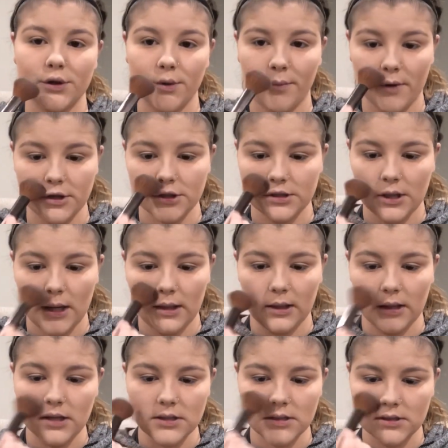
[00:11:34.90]
to brush at
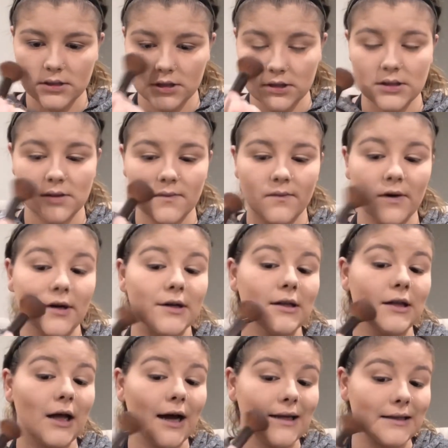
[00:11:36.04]
this just very
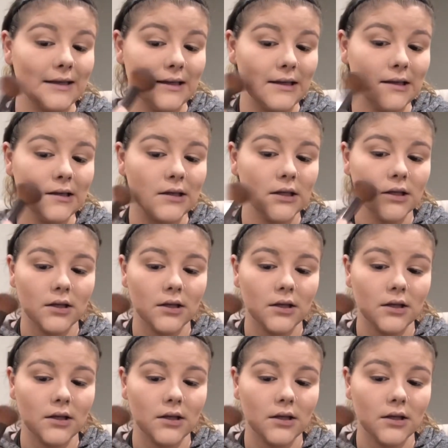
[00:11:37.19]
lightly,